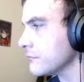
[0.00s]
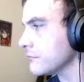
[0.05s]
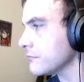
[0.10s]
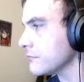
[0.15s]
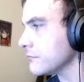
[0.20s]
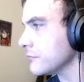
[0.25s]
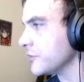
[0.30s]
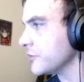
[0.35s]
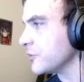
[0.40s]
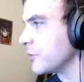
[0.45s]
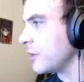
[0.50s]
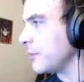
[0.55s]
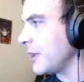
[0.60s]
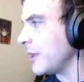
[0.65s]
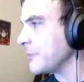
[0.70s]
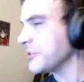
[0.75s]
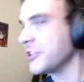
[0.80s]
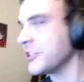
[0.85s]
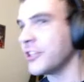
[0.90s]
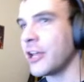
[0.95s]

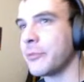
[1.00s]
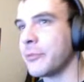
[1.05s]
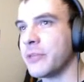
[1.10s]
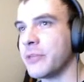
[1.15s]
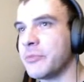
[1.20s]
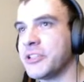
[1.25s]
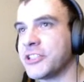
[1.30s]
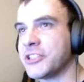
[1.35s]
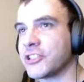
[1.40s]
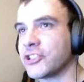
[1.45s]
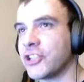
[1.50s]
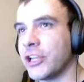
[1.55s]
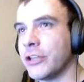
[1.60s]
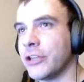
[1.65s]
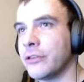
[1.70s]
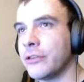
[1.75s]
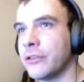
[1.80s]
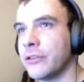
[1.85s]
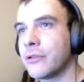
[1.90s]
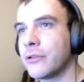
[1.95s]
Streamlabs not be a piece of
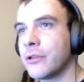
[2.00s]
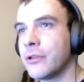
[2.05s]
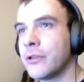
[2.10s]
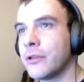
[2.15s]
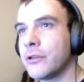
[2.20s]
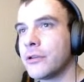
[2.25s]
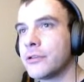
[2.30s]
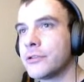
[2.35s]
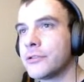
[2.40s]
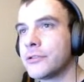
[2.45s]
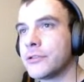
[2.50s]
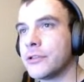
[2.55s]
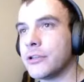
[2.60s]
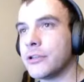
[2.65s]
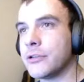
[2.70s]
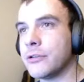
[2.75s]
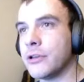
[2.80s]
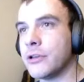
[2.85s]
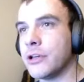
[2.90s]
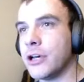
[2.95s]
shit,
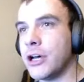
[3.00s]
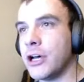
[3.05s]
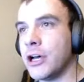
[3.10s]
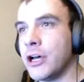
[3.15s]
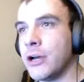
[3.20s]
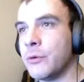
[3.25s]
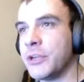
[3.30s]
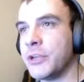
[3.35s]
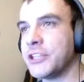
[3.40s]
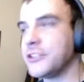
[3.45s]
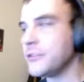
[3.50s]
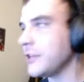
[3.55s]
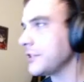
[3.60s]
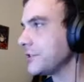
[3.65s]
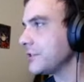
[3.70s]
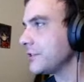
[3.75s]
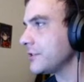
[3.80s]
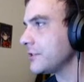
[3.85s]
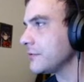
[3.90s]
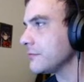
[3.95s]
we can do
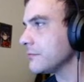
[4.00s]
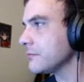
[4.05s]
this.